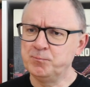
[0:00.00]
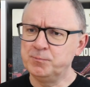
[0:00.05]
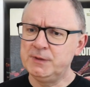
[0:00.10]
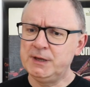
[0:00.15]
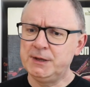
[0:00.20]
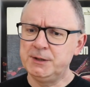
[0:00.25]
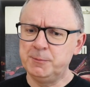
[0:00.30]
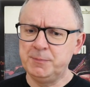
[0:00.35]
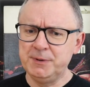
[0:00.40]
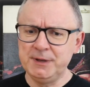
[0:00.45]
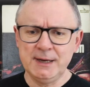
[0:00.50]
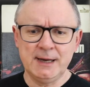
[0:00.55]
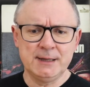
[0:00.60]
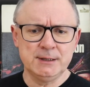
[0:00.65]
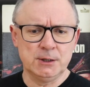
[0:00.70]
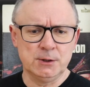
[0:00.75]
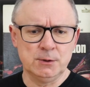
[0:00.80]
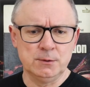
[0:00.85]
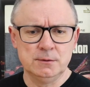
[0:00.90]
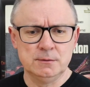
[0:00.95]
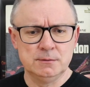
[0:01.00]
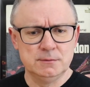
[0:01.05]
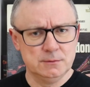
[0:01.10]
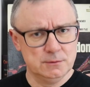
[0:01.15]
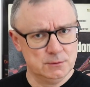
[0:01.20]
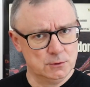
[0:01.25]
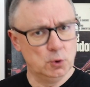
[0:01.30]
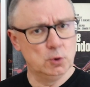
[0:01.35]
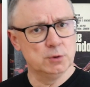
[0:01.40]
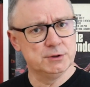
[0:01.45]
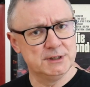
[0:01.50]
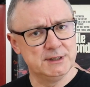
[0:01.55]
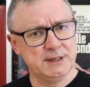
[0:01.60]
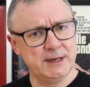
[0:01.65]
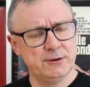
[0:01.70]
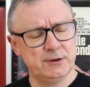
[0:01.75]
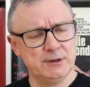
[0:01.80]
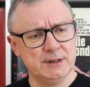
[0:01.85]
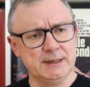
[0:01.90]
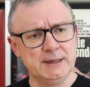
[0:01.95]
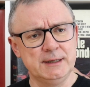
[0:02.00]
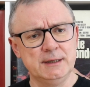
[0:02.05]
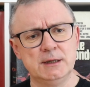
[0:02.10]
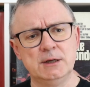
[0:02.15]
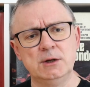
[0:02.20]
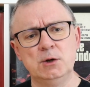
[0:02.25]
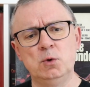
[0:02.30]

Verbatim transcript: Now the piano, ordinarily,